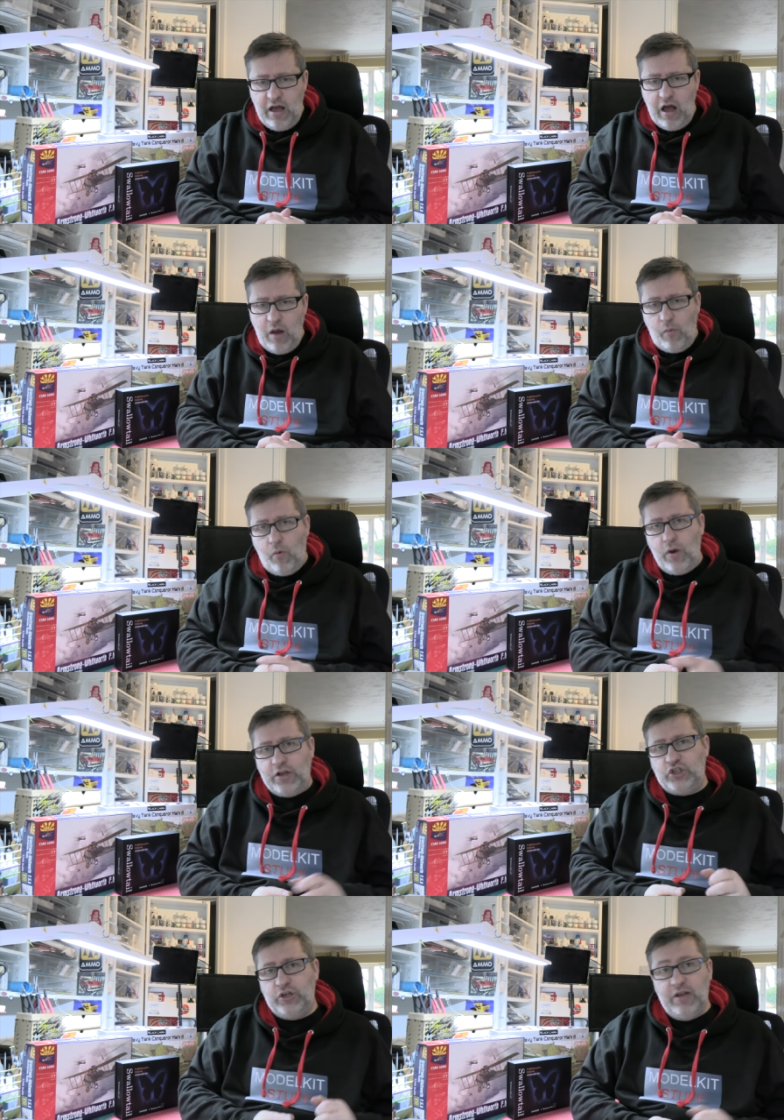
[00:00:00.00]
Um,
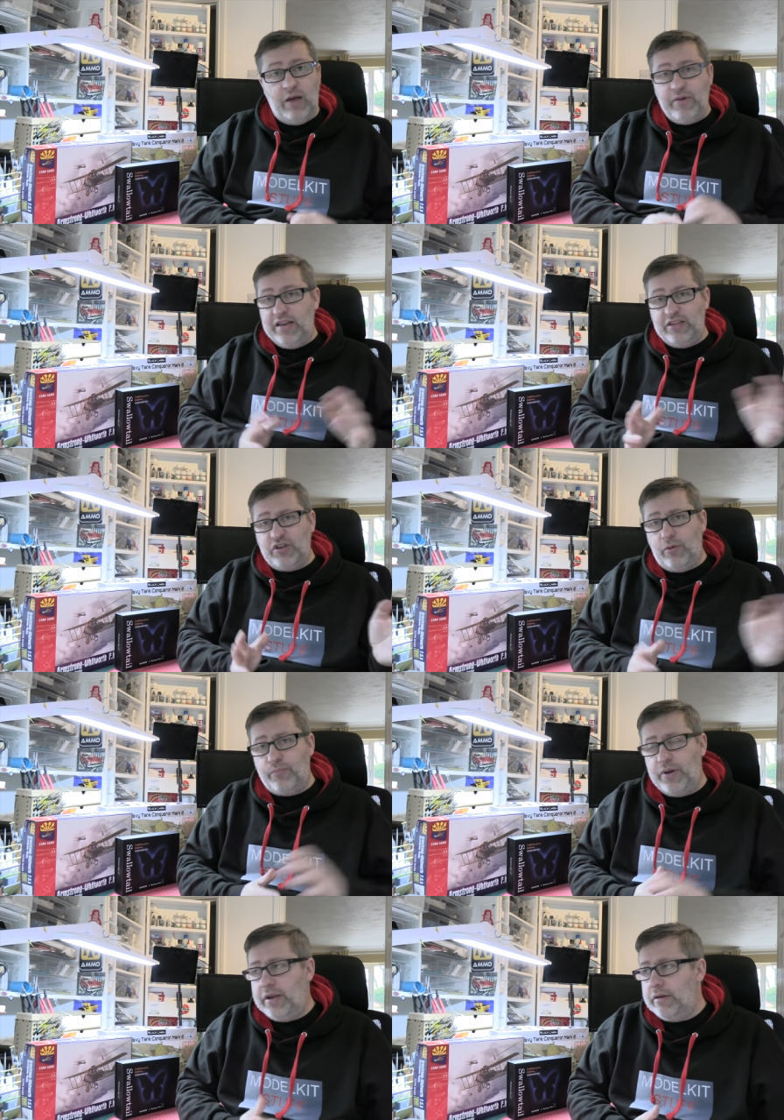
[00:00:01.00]
which I mean, he's not
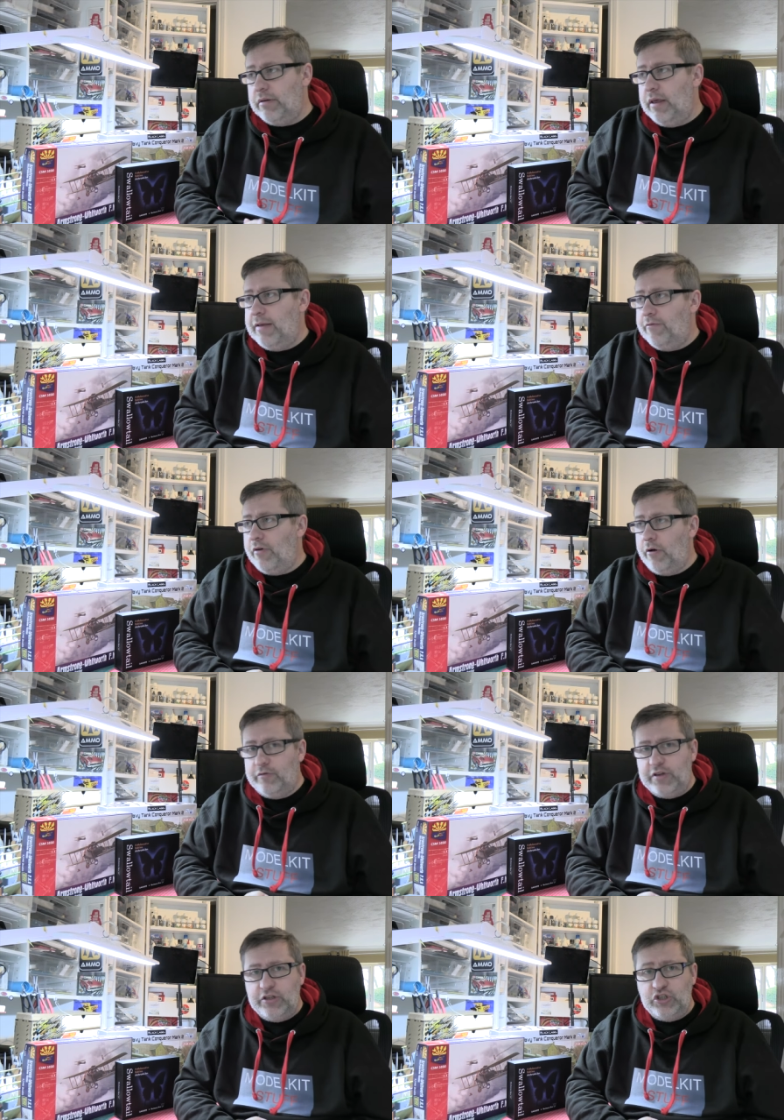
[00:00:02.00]
been
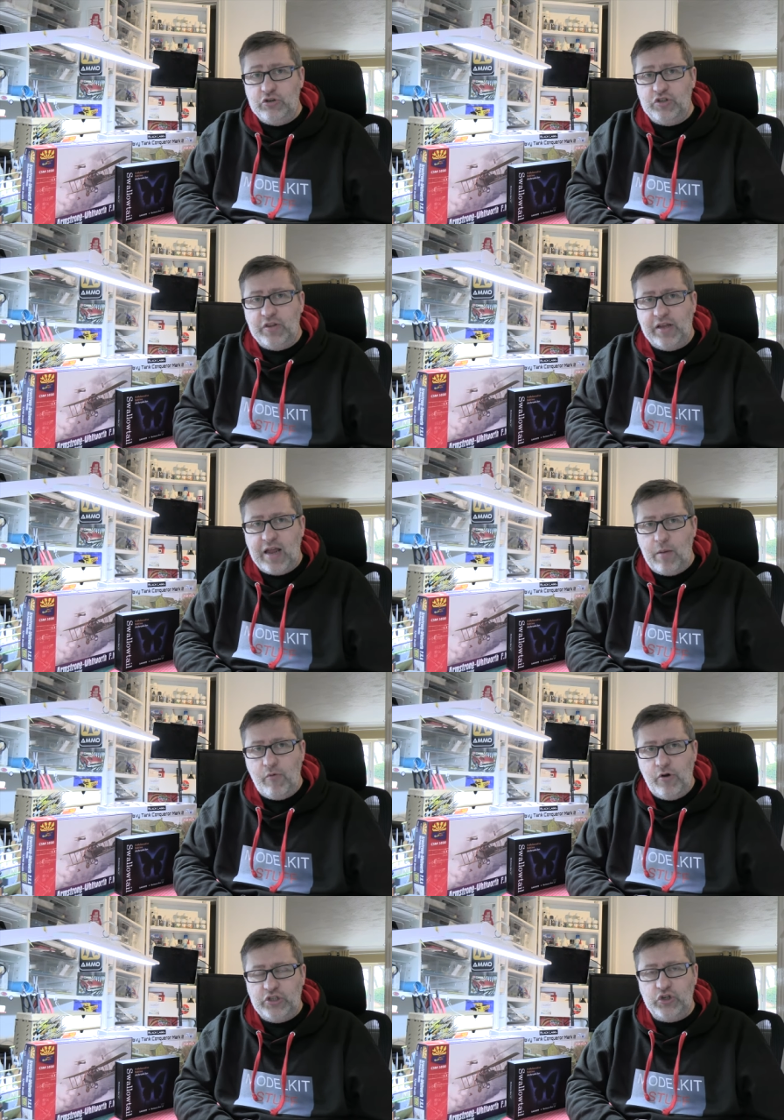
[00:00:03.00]
involved in choosing the
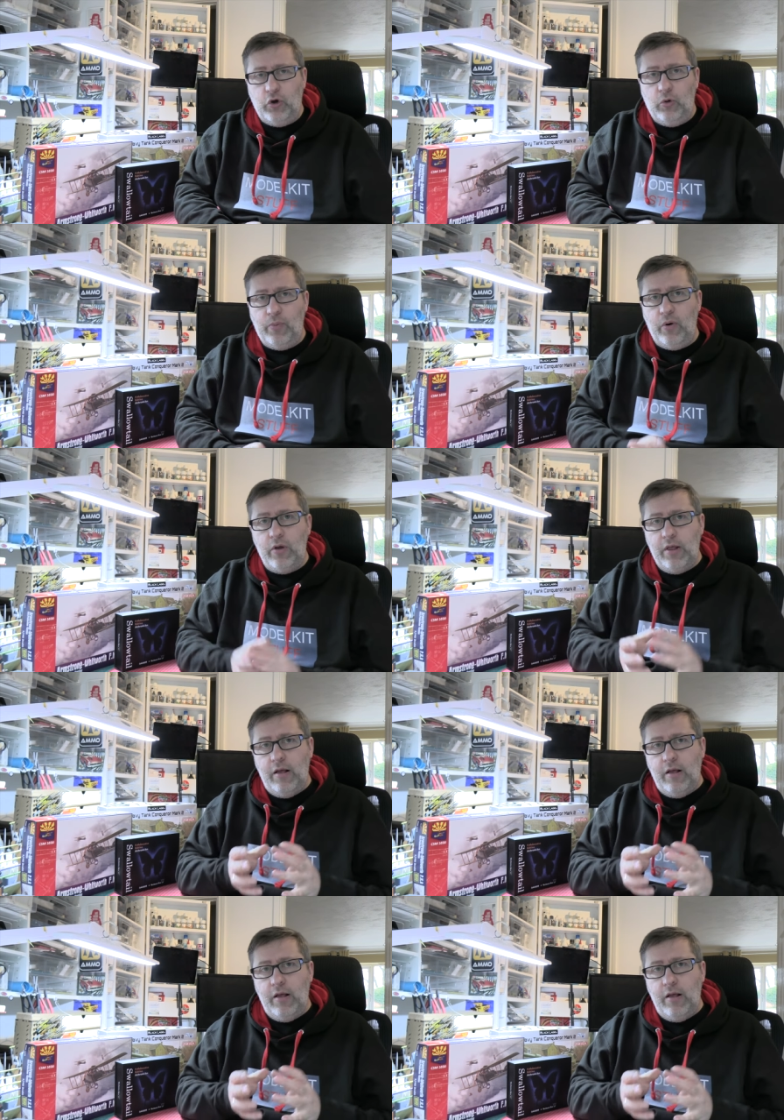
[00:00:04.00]
camera at all, but